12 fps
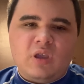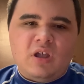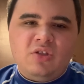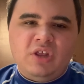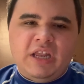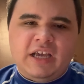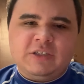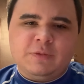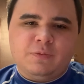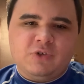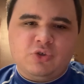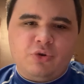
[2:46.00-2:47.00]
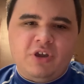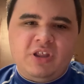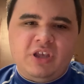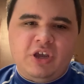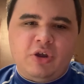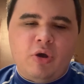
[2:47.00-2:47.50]
The next screen
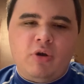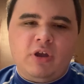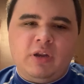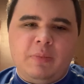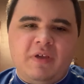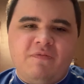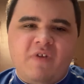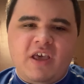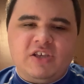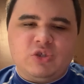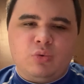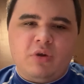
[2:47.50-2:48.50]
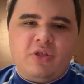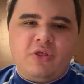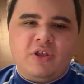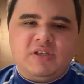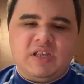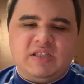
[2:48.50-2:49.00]
that you're going to be faced
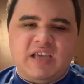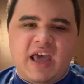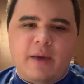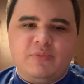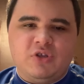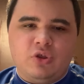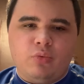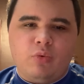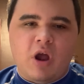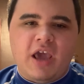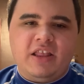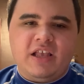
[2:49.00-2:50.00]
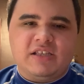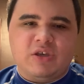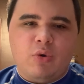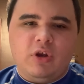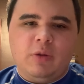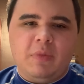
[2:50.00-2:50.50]
with is a tab to the right, and that's
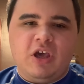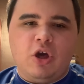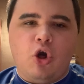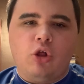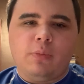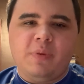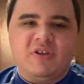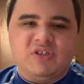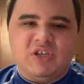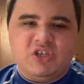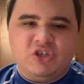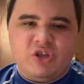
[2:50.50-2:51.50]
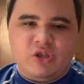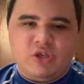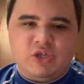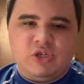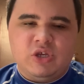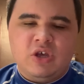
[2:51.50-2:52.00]
going to be called
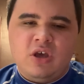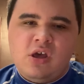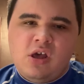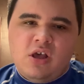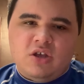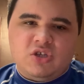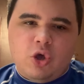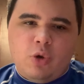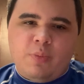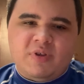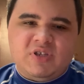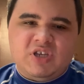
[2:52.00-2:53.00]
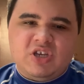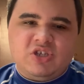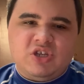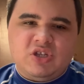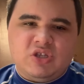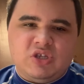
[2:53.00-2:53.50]
positions. So
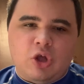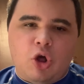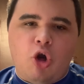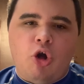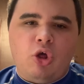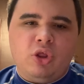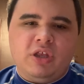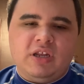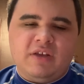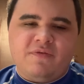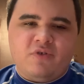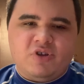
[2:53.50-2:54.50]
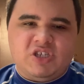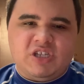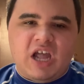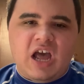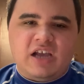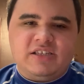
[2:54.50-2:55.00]
positions is all the different
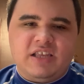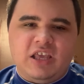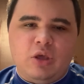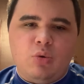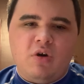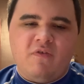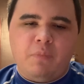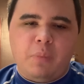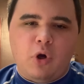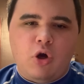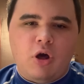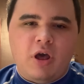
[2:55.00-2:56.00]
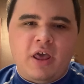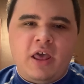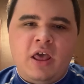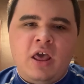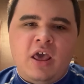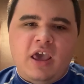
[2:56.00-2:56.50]
stocks that you have bought
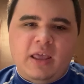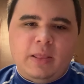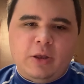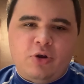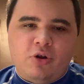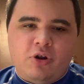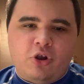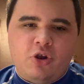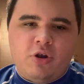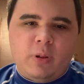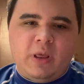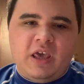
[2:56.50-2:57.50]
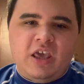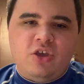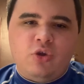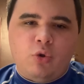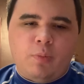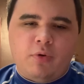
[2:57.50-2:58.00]
and that are currently
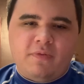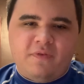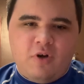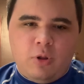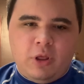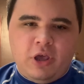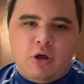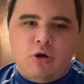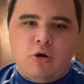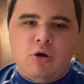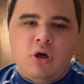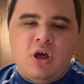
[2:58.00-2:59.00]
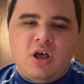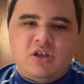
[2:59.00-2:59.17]
in your portfolio.